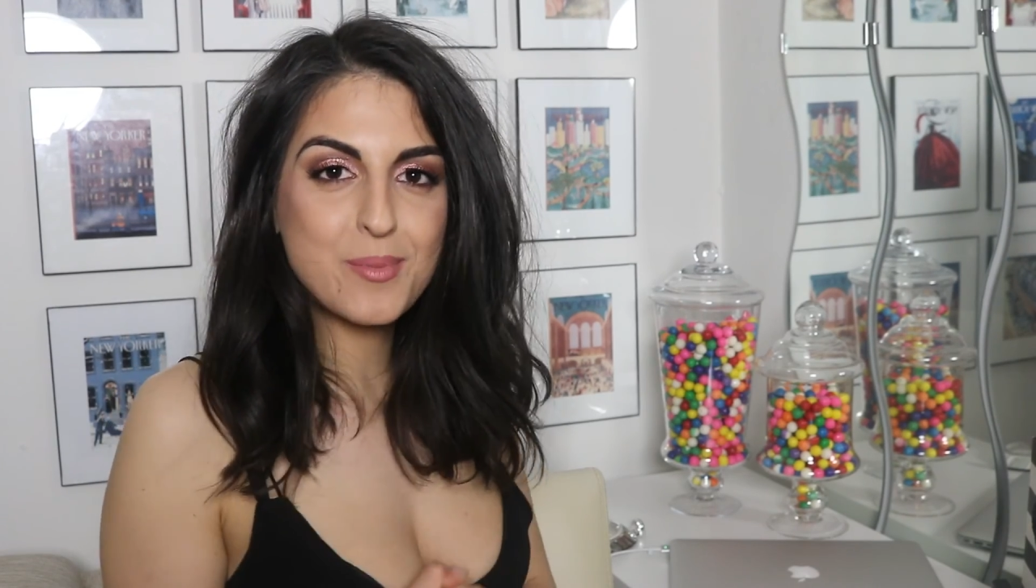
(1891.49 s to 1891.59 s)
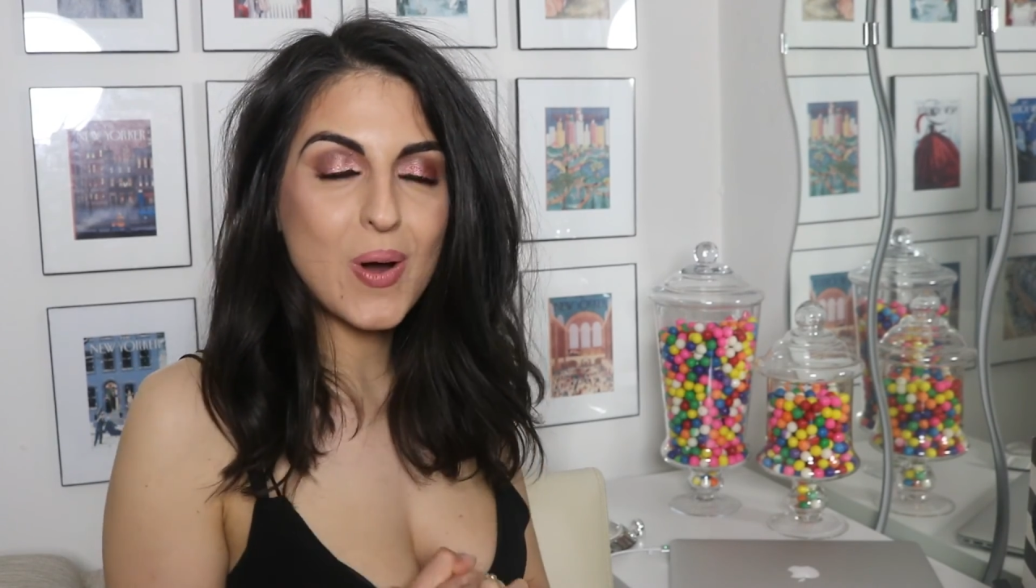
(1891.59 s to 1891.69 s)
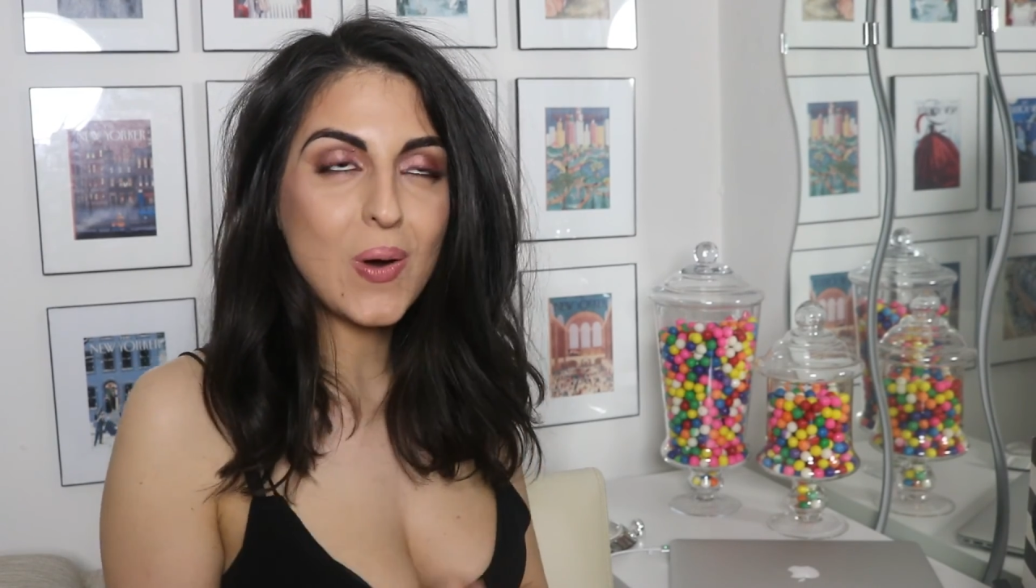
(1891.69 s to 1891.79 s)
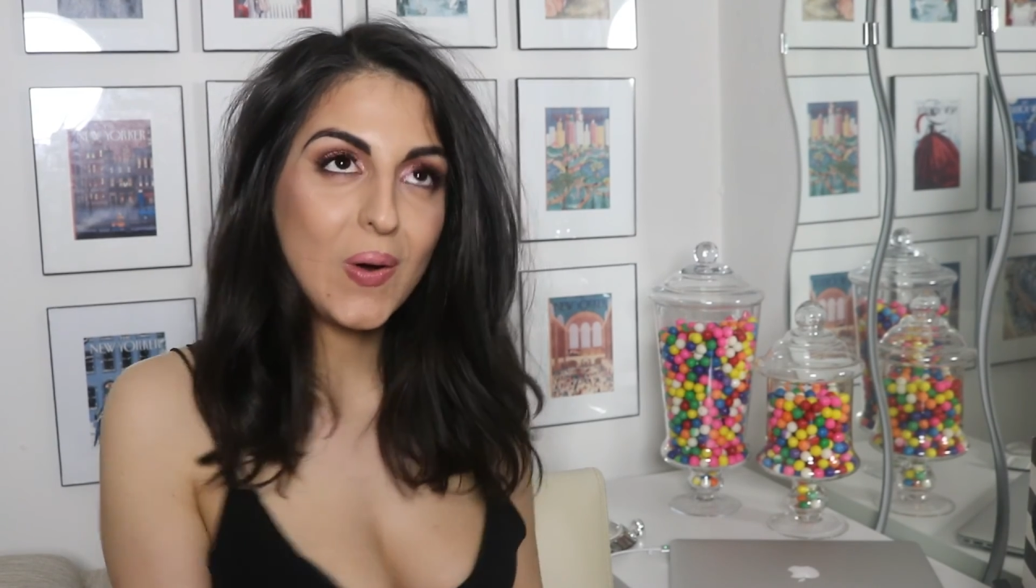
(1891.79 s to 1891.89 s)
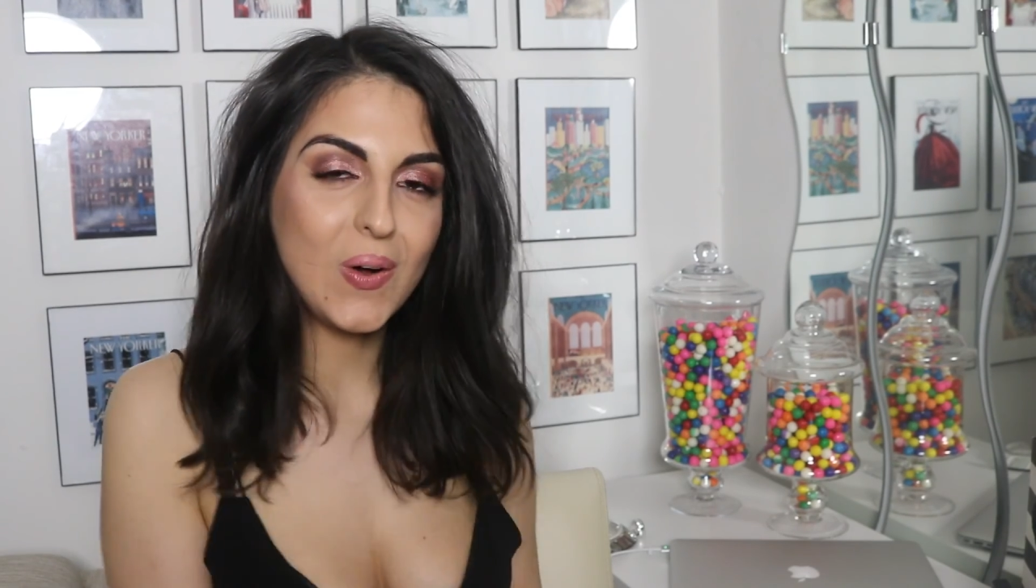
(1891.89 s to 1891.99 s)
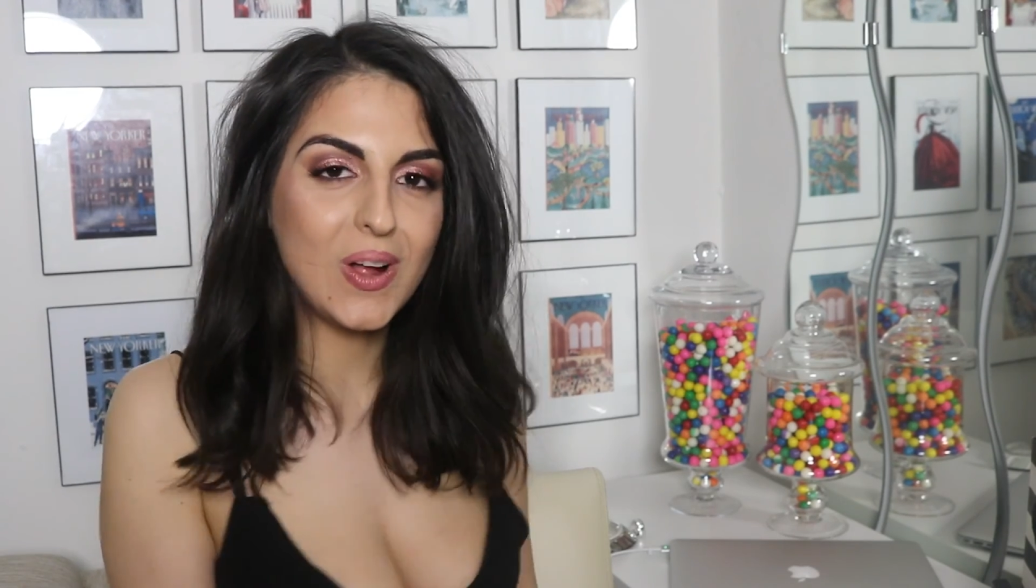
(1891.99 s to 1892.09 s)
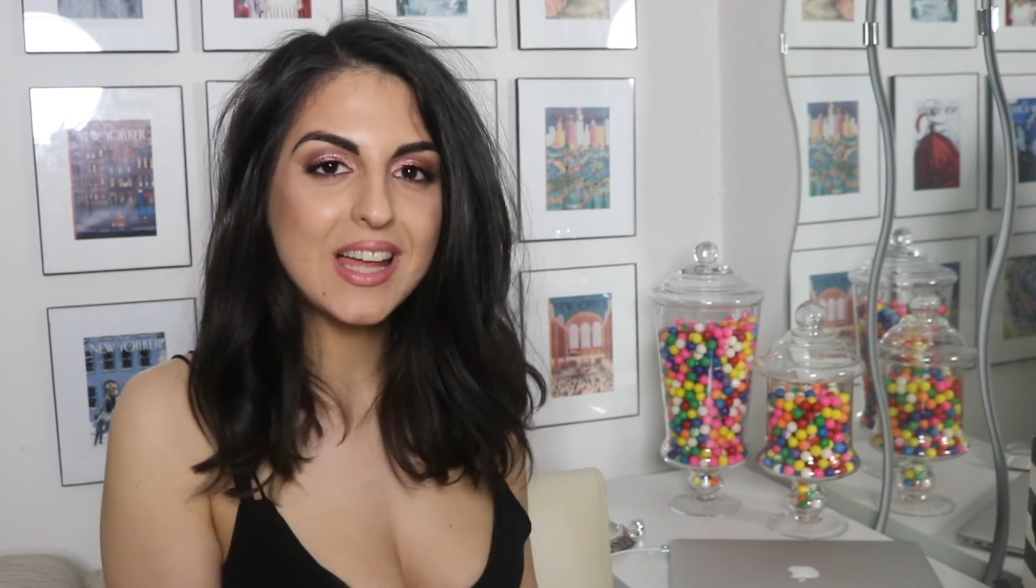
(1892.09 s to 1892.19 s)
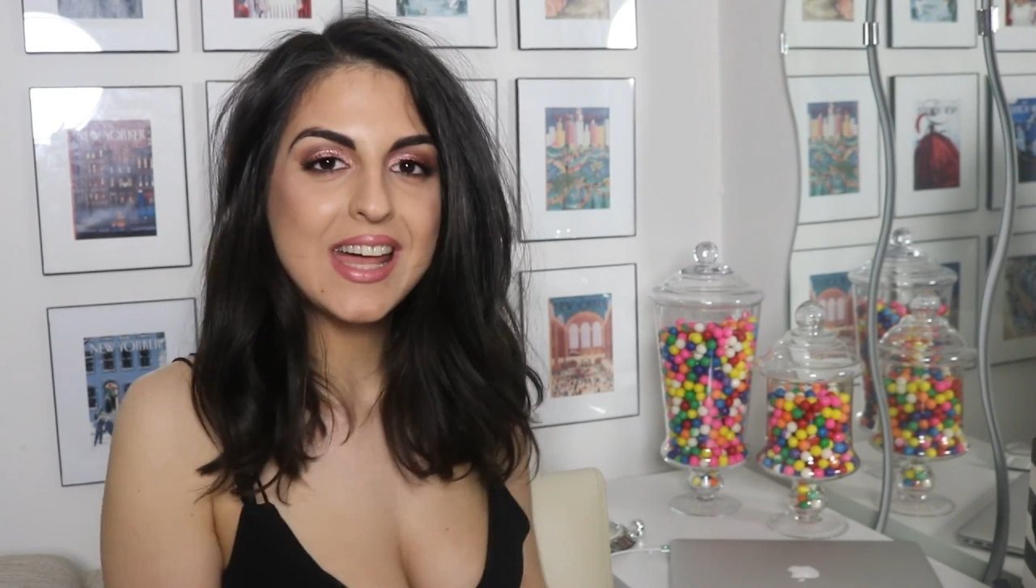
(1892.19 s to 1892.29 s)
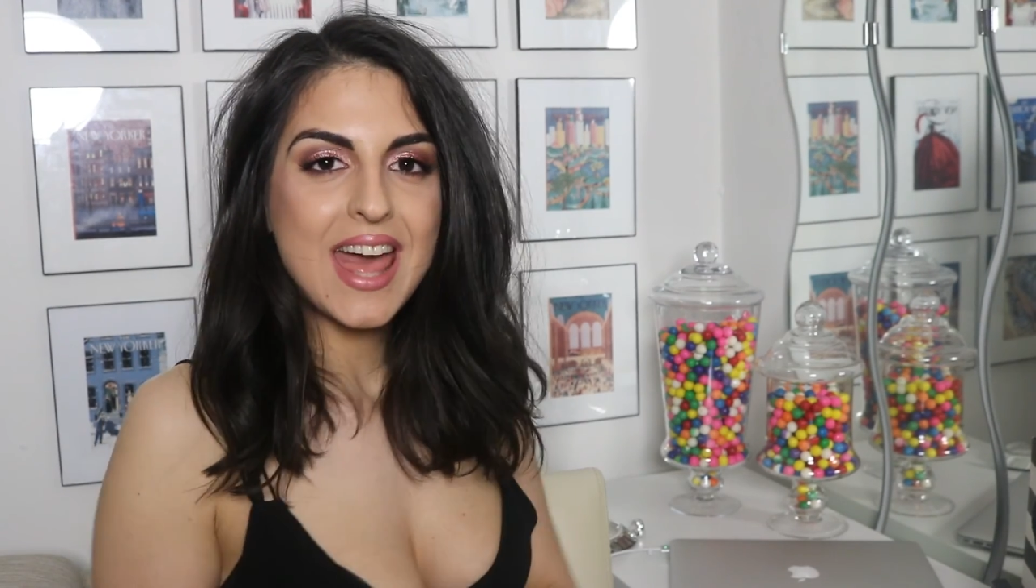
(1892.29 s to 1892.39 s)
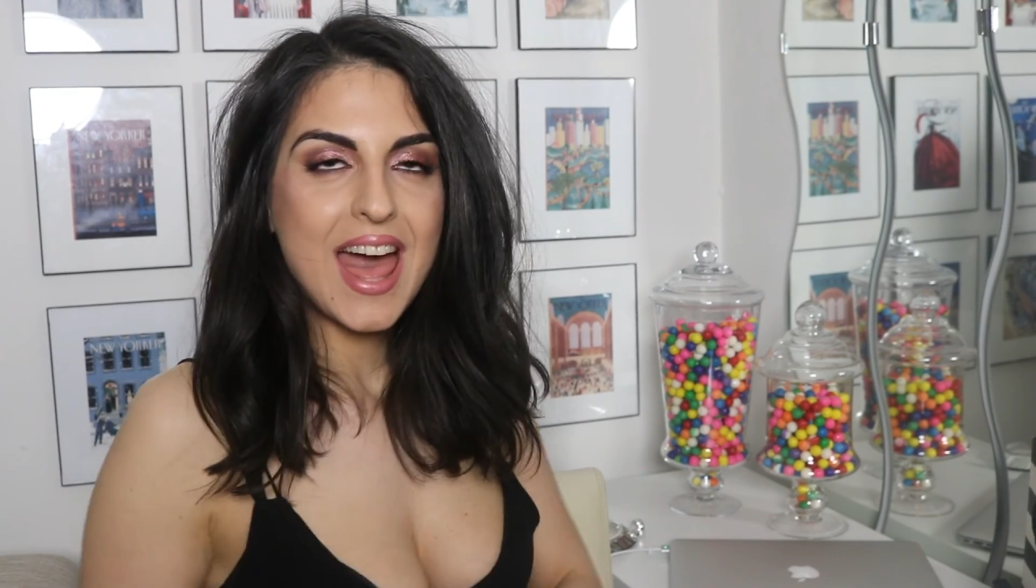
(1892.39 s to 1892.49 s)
haul.